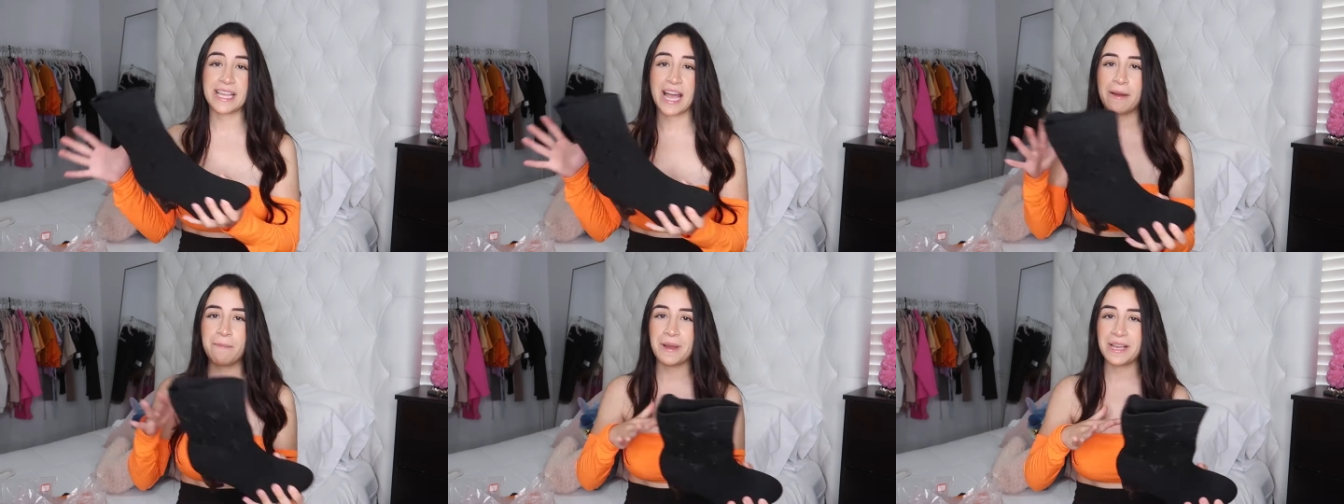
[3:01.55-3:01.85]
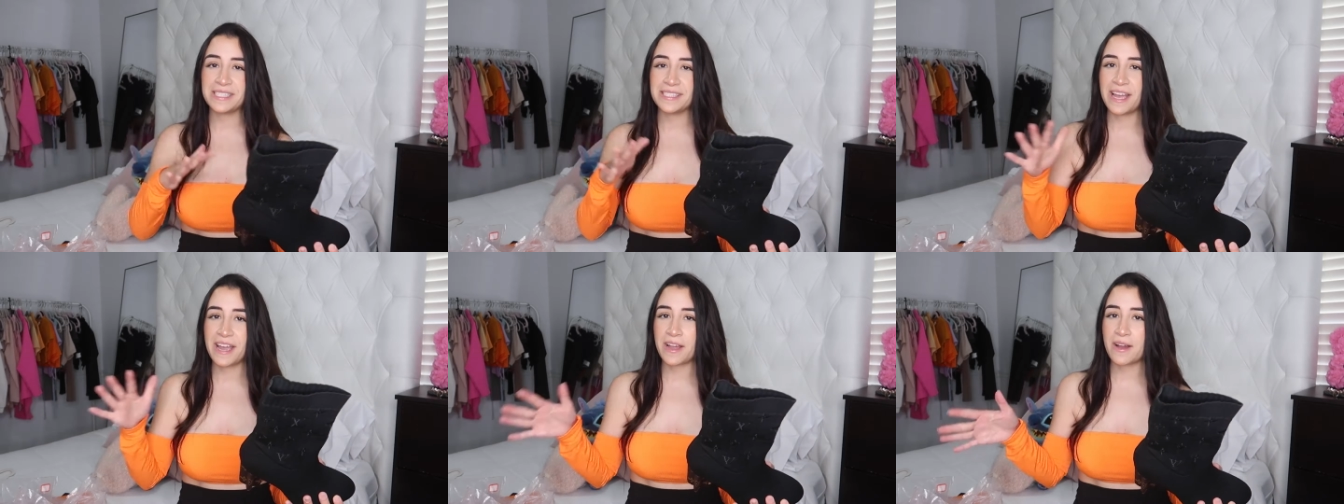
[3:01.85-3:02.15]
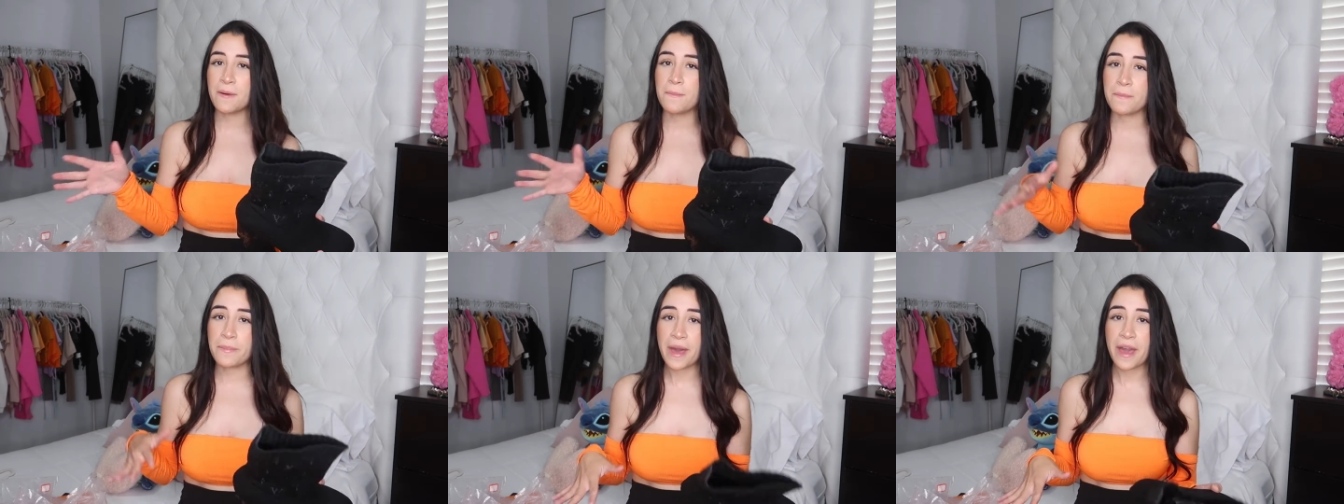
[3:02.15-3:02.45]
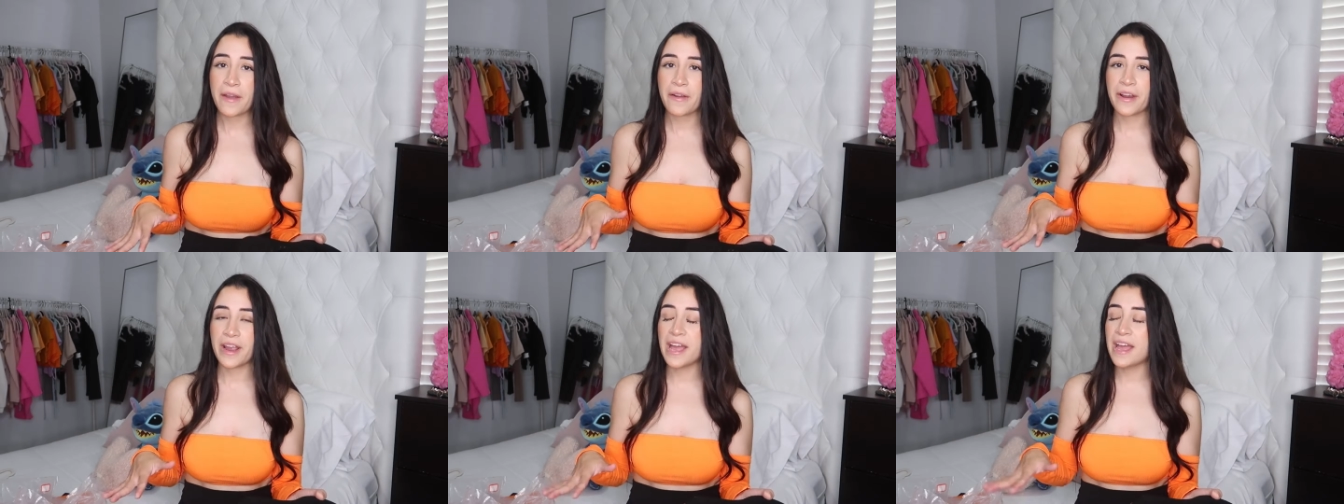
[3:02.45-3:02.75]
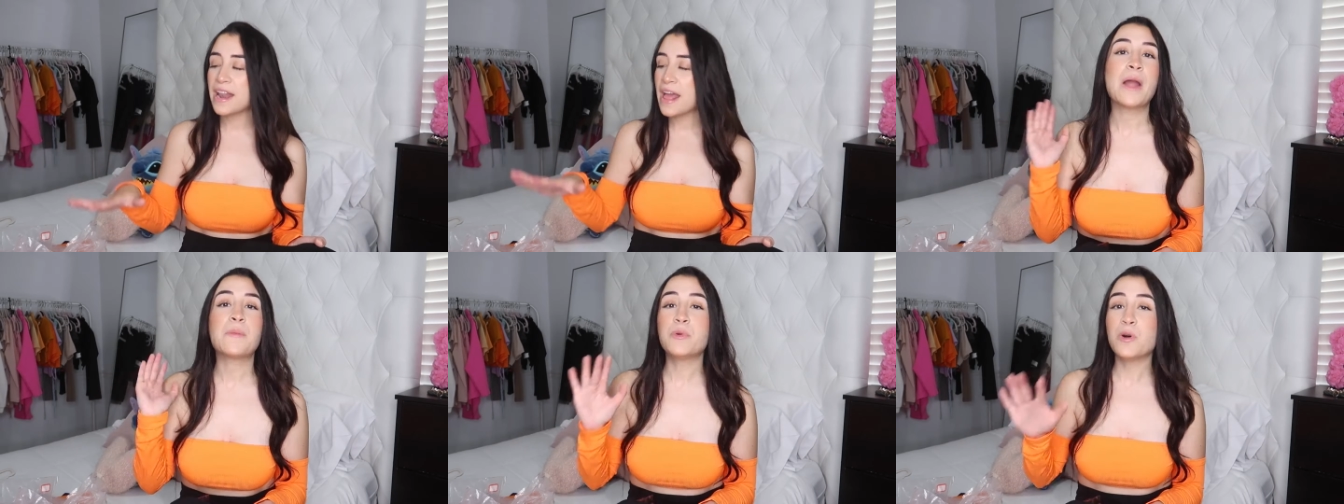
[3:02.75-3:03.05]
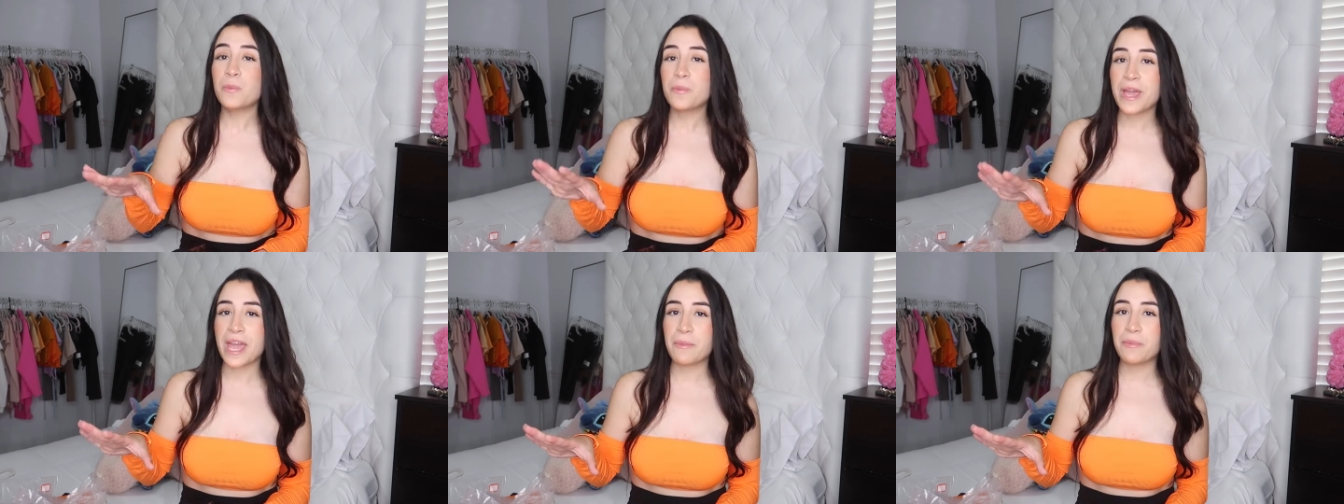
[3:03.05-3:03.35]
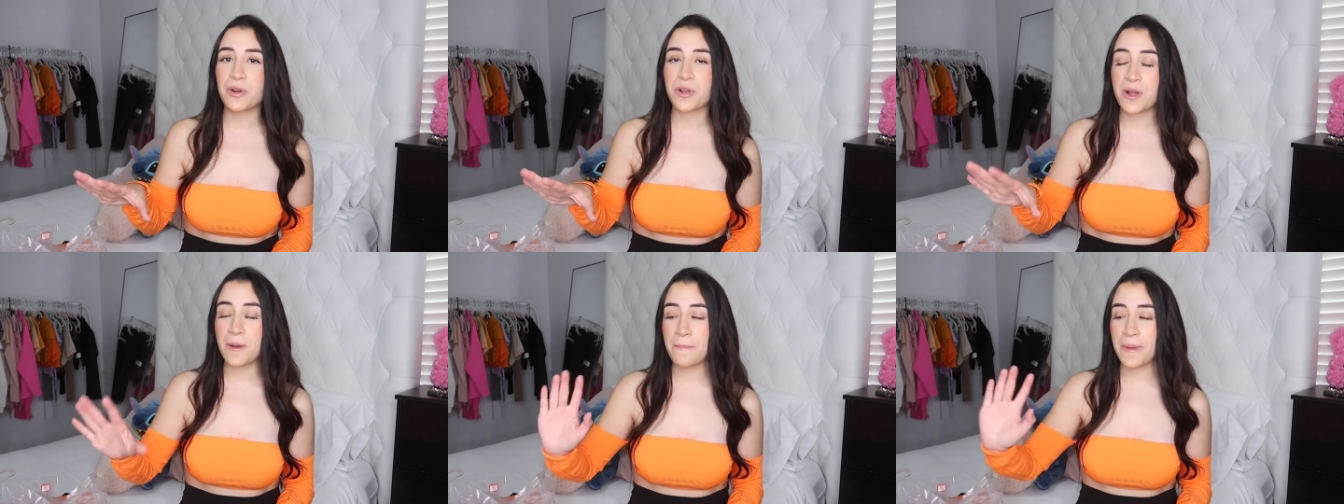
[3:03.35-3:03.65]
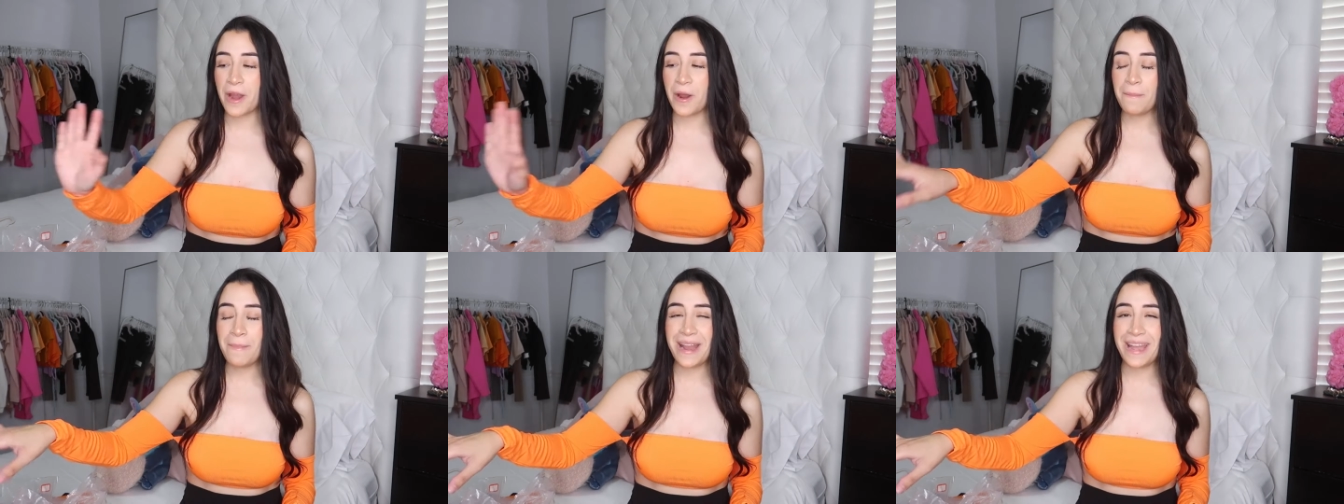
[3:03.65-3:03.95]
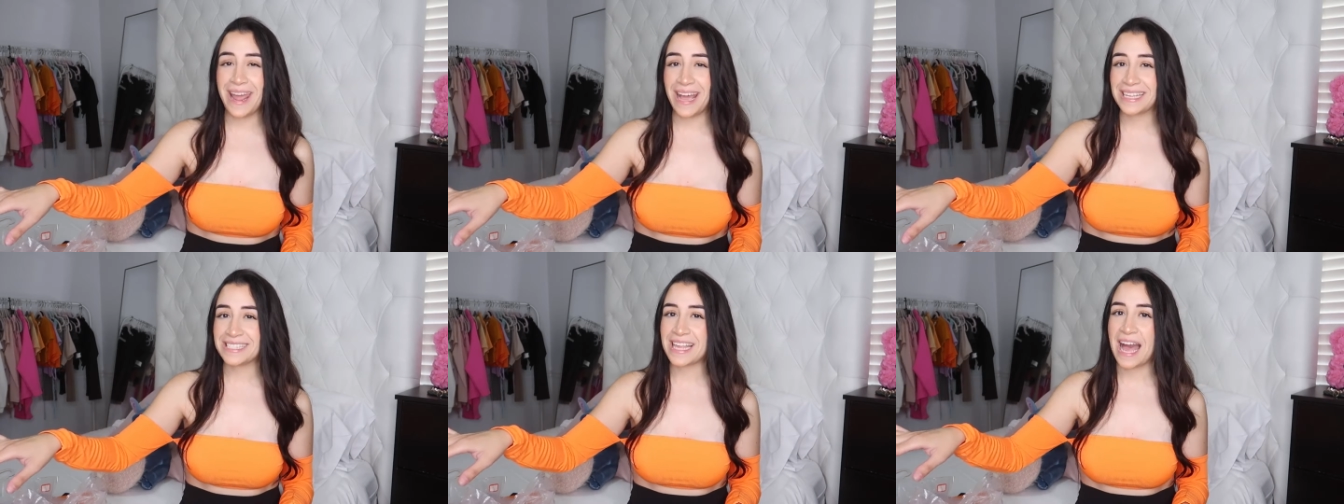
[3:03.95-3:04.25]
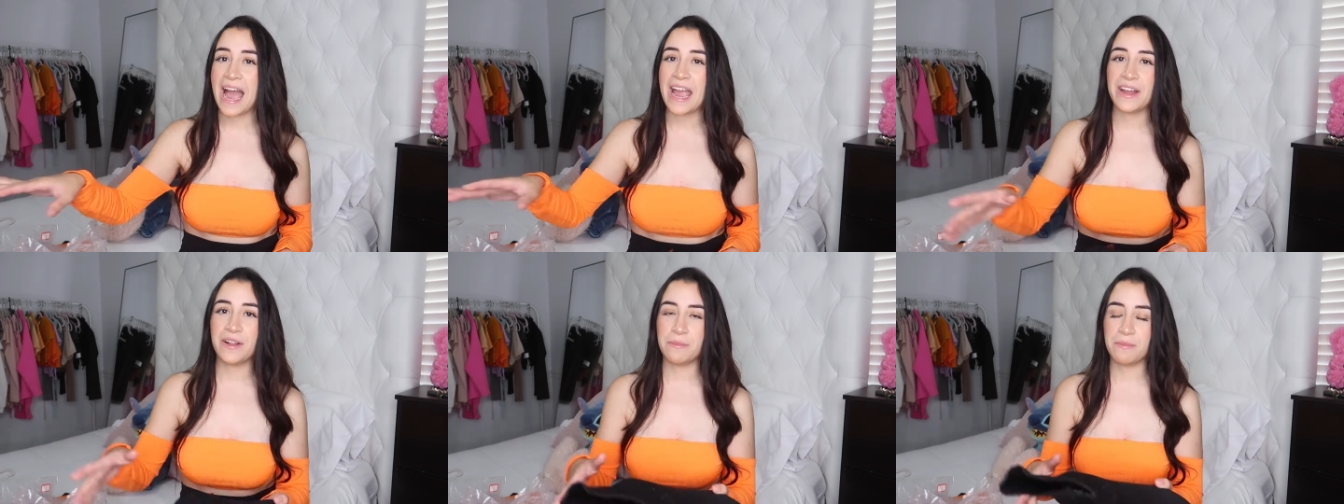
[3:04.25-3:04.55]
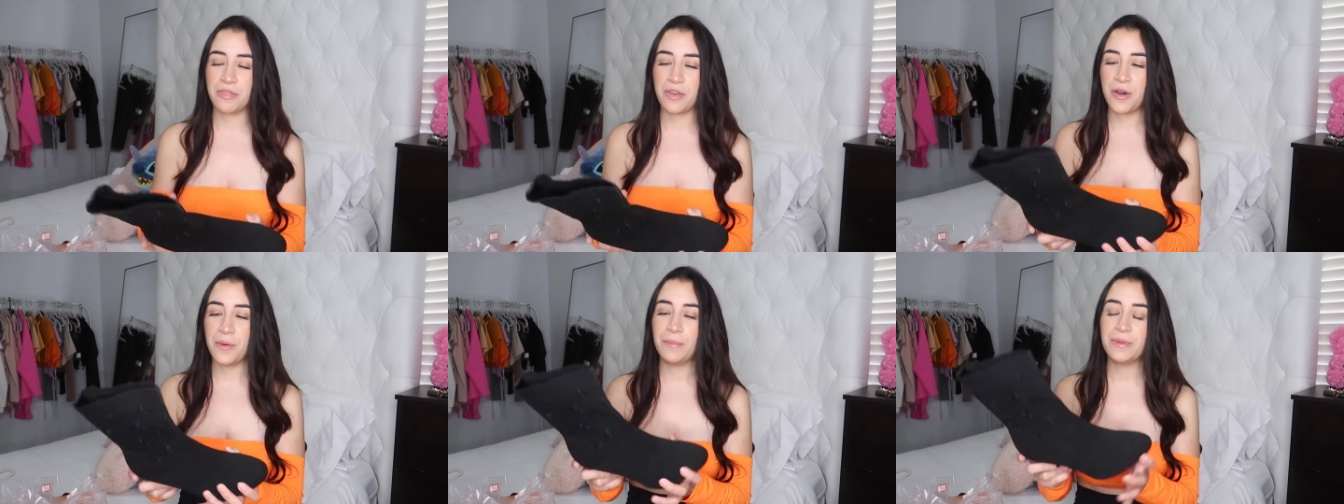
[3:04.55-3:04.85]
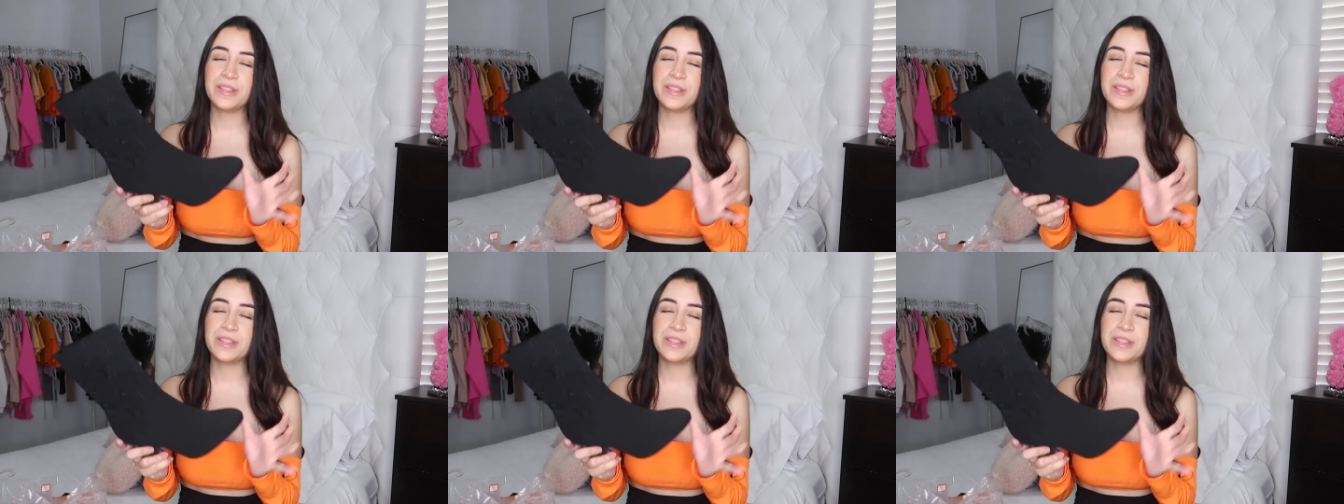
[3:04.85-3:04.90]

side by side compare it. I will be able to compare my next item though,